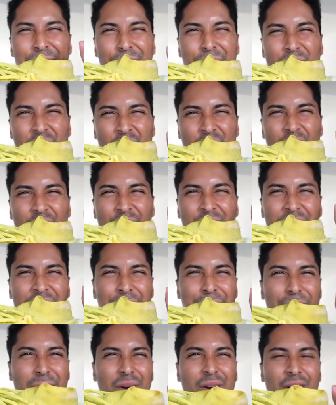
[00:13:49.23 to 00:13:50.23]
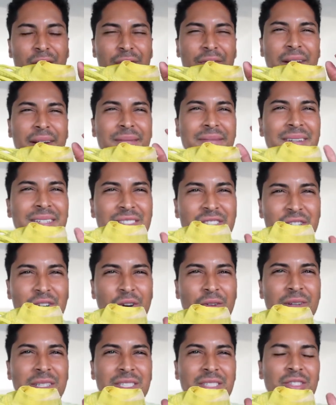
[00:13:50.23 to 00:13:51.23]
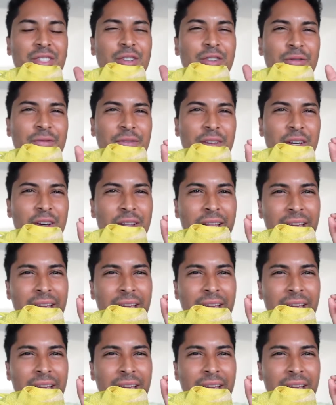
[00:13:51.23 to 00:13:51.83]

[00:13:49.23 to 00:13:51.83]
perfect, because you always do feel